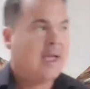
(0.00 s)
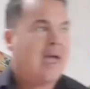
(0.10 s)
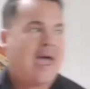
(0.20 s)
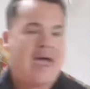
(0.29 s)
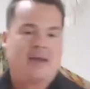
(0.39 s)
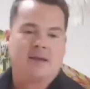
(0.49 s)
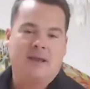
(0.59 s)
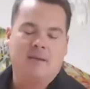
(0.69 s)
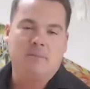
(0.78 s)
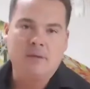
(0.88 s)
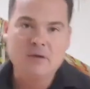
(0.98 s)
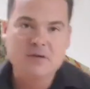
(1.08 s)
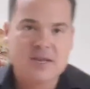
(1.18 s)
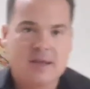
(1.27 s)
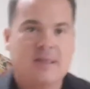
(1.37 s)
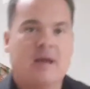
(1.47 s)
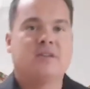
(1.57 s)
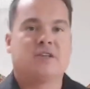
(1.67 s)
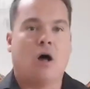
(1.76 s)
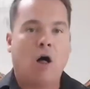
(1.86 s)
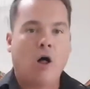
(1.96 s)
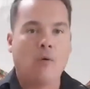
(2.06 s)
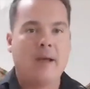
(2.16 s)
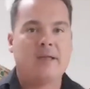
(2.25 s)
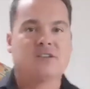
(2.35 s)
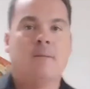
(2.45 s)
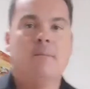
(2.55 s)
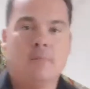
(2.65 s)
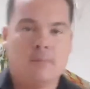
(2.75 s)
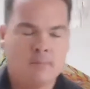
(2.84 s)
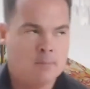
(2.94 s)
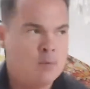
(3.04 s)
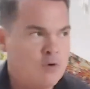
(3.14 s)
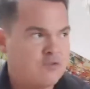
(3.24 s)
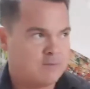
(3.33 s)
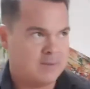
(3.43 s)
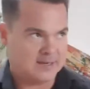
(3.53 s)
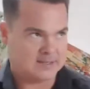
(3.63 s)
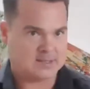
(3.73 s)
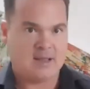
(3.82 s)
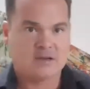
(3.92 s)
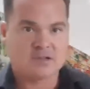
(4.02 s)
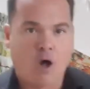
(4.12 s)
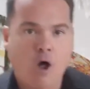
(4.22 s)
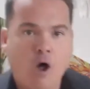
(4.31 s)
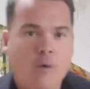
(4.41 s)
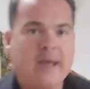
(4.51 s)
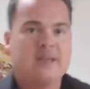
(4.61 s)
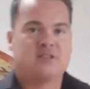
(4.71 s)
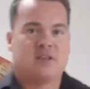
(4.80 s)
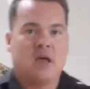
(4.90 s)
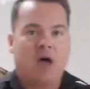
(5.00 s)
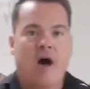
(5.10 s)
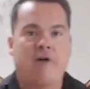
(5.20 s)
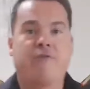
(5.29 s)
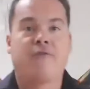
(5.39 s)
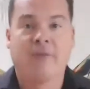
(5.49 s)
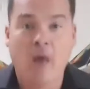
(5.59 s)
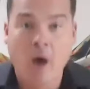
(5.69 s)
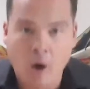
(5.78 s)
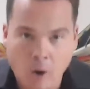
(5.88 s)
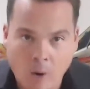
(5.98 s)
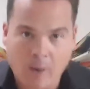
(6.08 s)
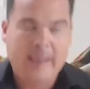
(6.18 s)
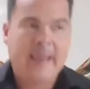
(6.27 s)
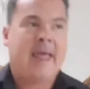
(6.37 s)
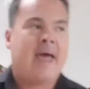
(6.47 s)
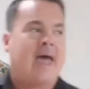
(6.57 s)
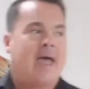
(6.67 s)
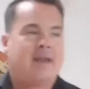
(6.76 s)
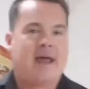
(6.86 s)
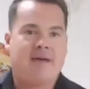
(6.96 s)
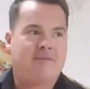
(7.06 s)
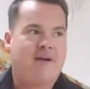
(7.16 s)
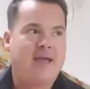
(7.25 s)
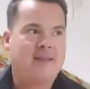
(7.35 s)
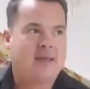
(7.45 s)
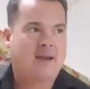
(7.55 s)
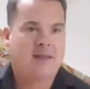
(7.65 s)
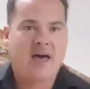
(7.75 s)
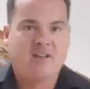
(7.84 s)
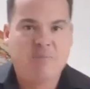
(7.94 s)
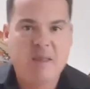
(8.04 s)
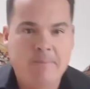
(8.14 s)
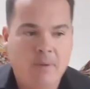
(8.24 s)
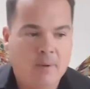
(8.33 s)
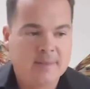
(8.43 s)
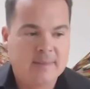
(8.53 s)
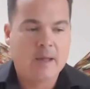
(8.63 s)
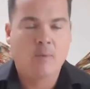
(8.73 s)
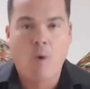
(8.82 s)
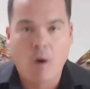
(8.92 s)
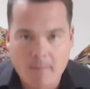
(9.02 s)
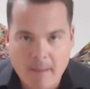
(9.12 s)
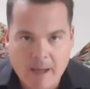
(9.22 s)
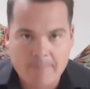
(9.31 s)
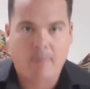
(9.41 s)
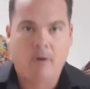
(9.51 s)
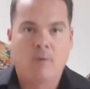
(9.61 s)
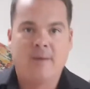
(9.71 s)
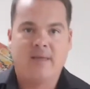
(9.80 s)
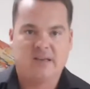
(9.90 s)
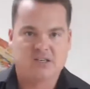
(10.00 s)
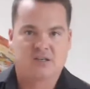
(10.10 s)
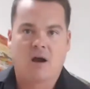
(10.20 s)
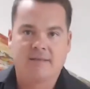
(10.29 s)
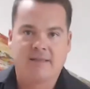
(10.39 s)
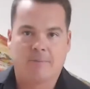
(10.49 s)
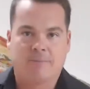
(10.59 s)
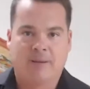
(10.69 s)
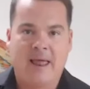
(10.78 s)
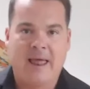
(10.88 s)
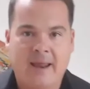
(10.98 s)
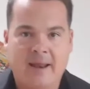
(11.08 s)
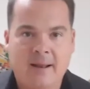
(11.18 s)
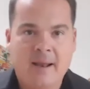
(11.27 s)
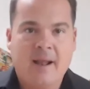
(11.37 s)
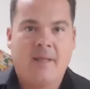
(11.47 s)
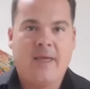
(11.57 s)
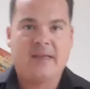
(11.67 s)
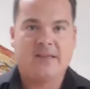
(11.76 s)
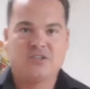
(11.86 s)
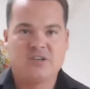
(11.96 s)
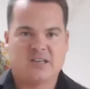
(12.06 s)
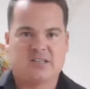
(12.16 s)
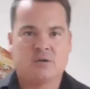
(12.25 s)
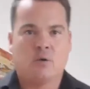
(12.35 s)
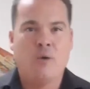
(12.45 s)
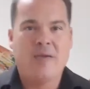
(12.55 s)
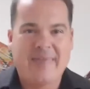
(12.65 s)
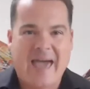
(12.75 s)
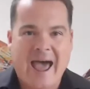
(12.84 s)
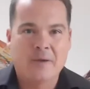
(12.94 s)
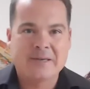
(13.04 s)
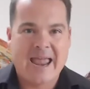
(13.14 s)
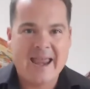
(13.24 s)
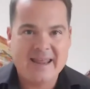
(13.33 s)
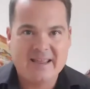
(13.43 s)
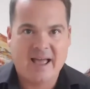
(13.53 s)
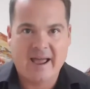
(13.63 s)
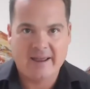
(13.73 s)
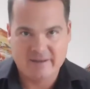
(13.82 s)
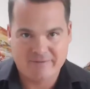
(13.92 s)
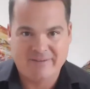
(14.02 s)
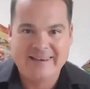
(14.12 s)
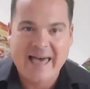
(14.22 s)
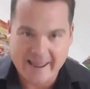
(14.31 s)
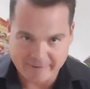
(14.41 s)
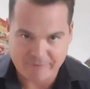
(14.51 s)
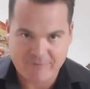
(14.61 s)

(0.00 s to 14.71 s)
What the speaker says: And in music, there is always movement. There's always a flow. And I find that a lot of people, when they warm up or when they start their playing, it's just without any kind of life.